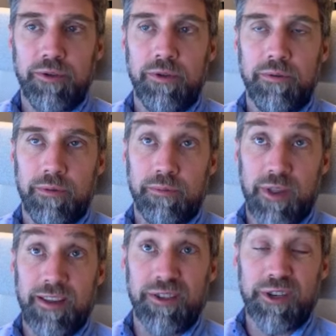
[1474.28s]

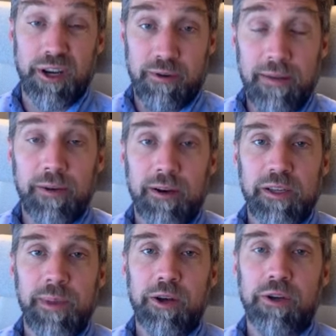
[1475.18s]
there's geographical
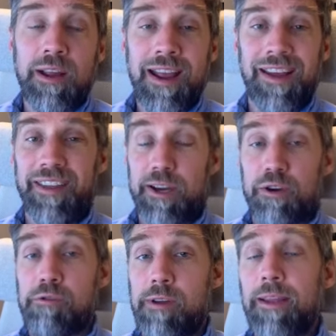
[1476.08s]
expansion, and that
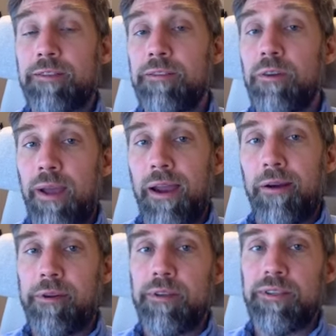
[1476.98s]
creates new
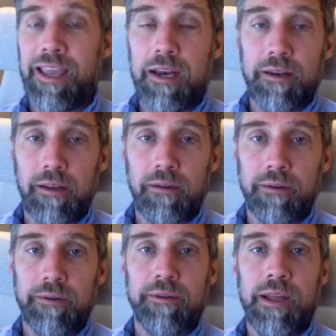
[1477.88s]
areas in
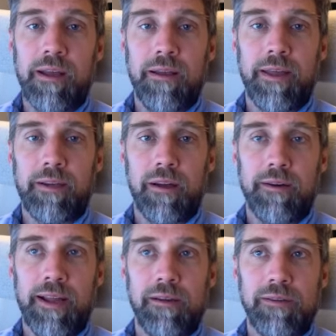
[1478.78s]
England that are
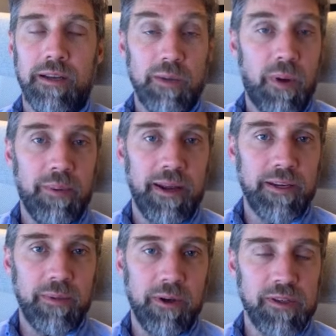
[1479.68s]
now suddenly
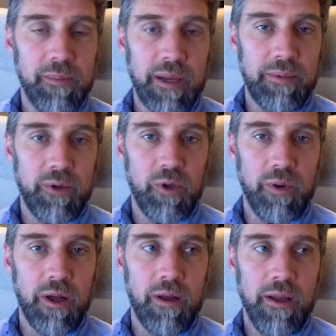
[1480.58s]
populated with lots of people who
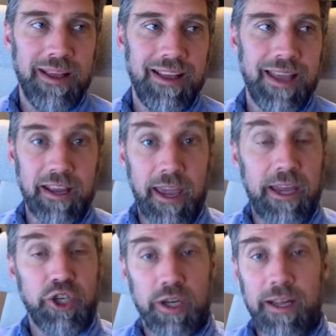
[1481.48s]
are
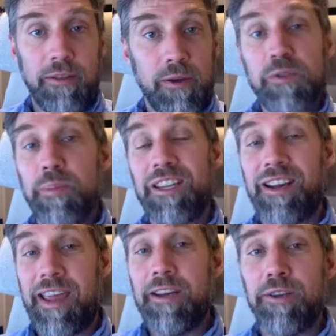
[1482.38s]
engaged in those
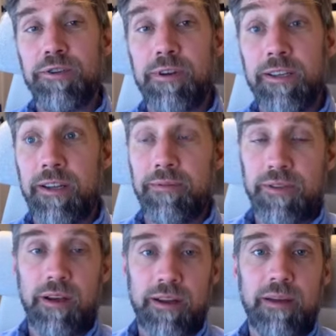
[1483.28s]
particular industries that have
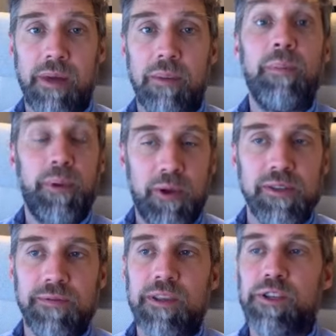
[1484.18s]
suddenly come up because
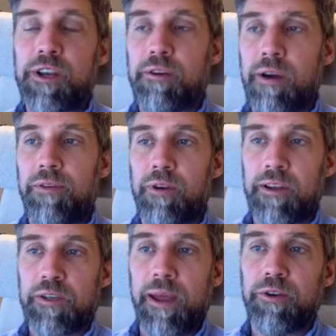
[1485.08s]
of this geographical
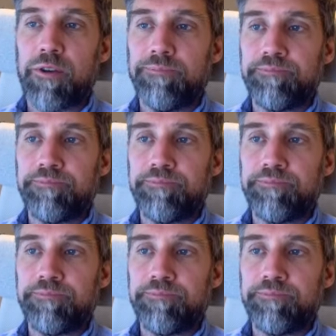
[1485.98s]
expansion.